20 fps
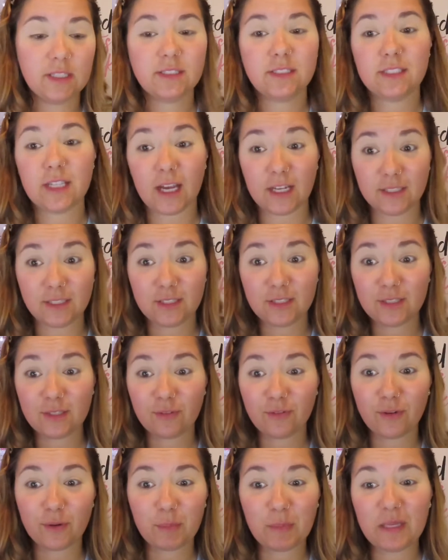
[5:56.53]
test
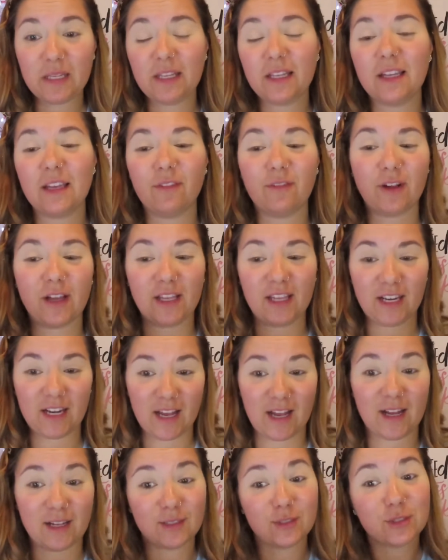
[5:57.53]
for me if I can
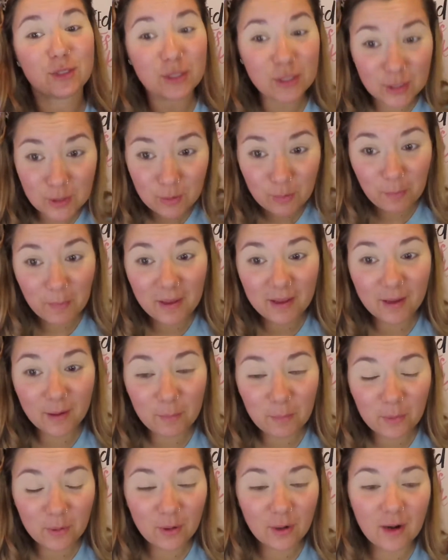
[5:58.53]
actually do
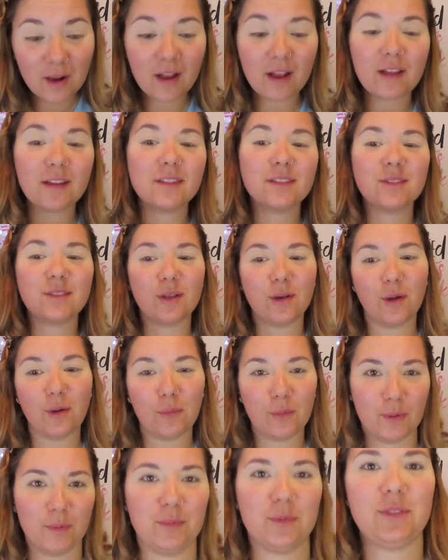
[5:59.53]
makeup or not, so
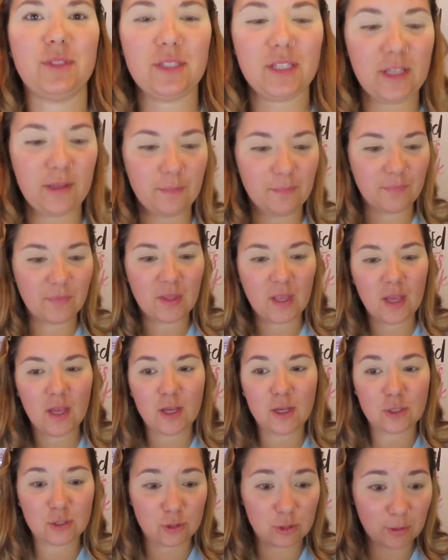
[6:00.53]
we will see.
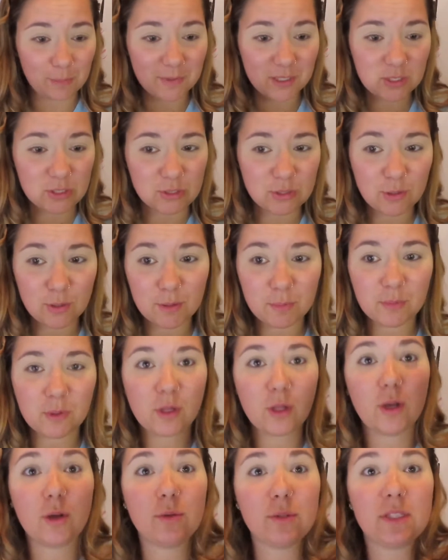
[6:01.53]
So I'm going to scoot up
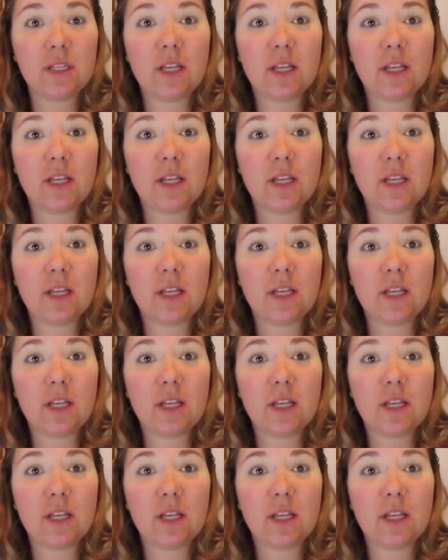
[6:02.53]
close,